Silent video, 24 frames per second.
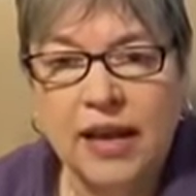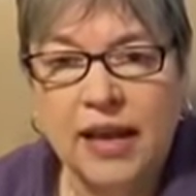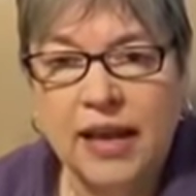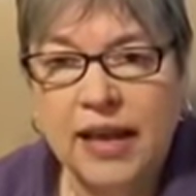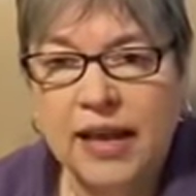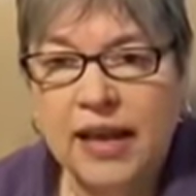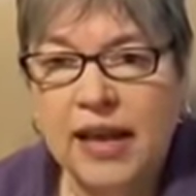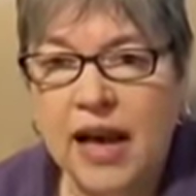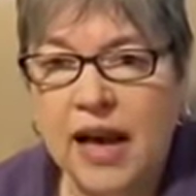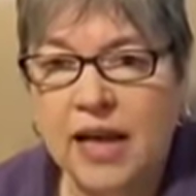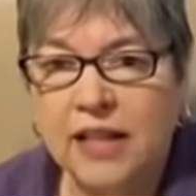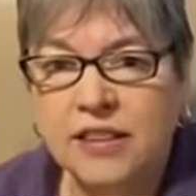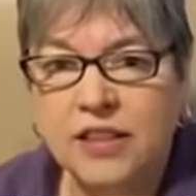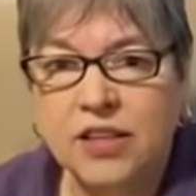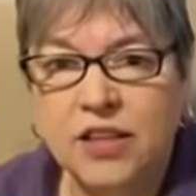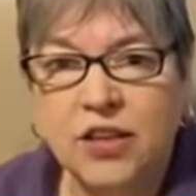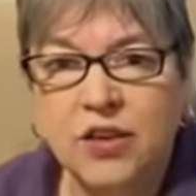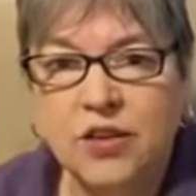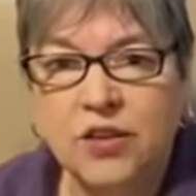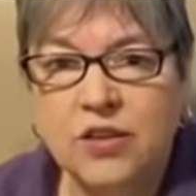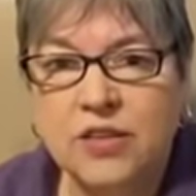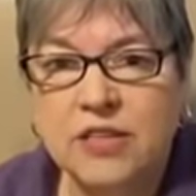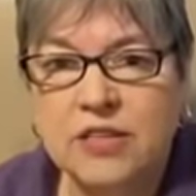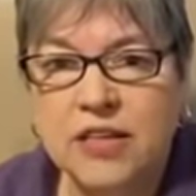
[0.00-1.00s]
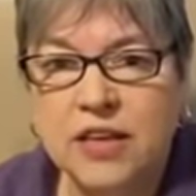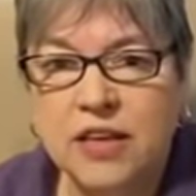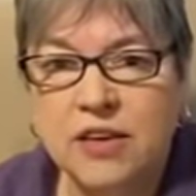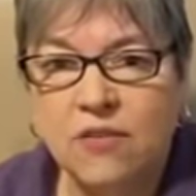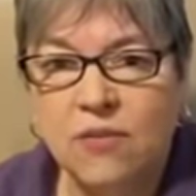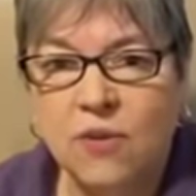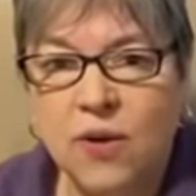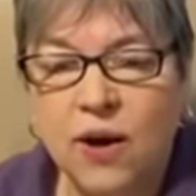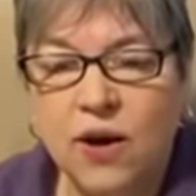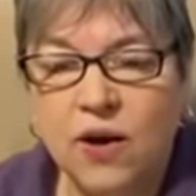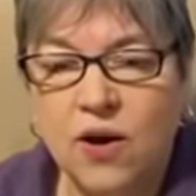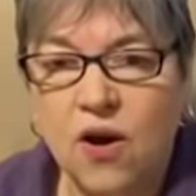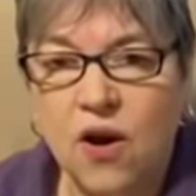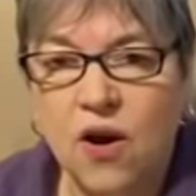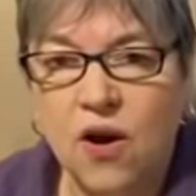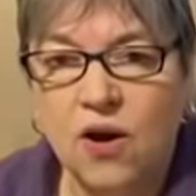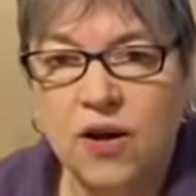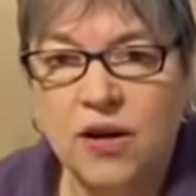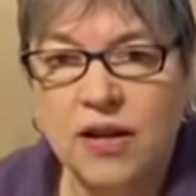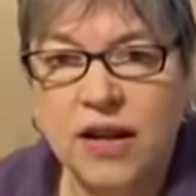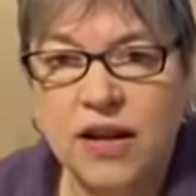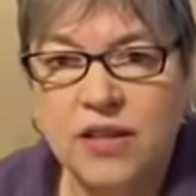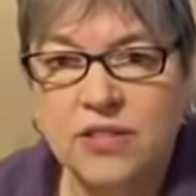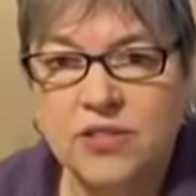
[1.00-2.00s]
He got the cutest get well
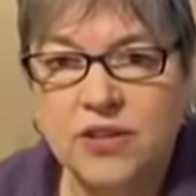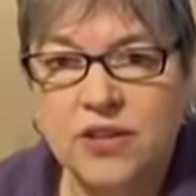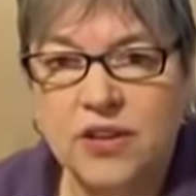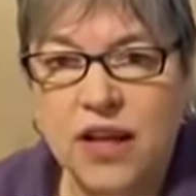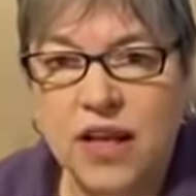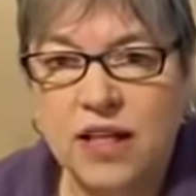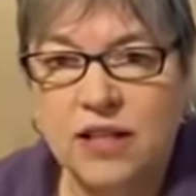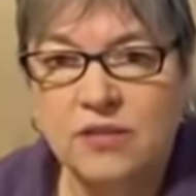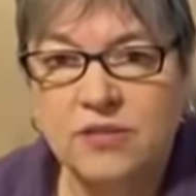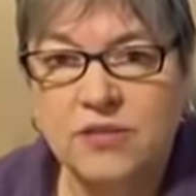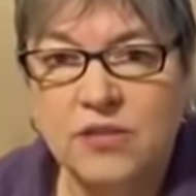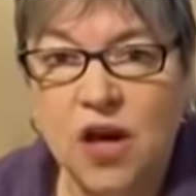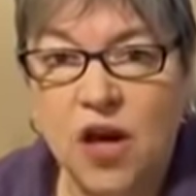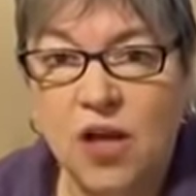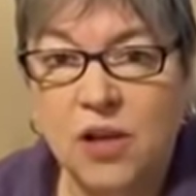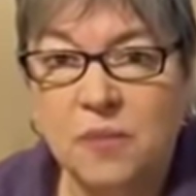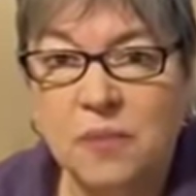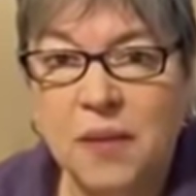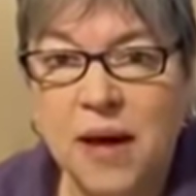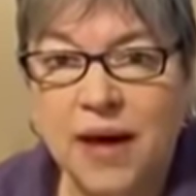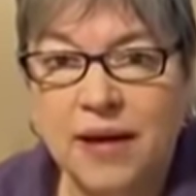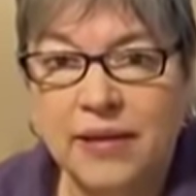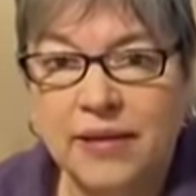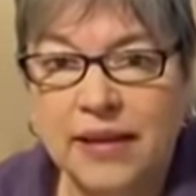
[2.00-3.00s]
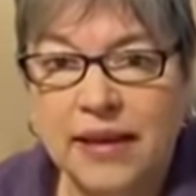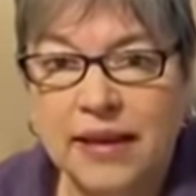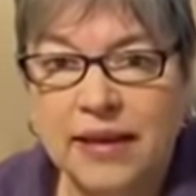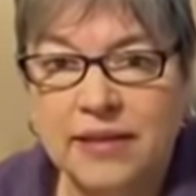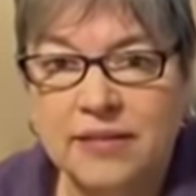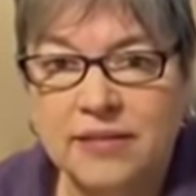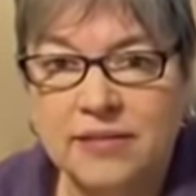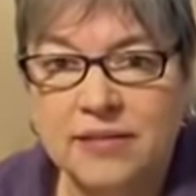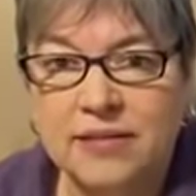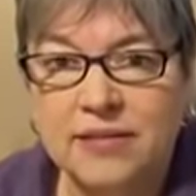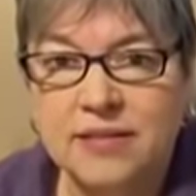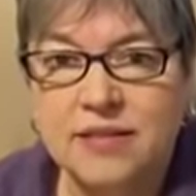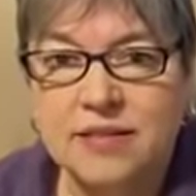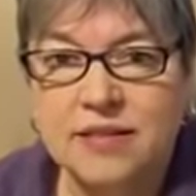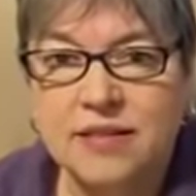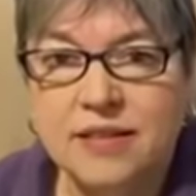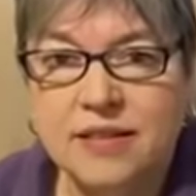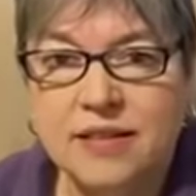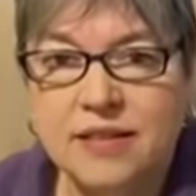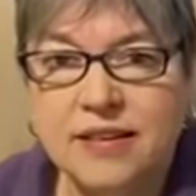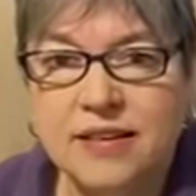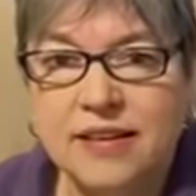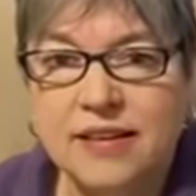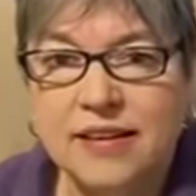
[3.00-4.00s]
card yesterday. It was all about kittens.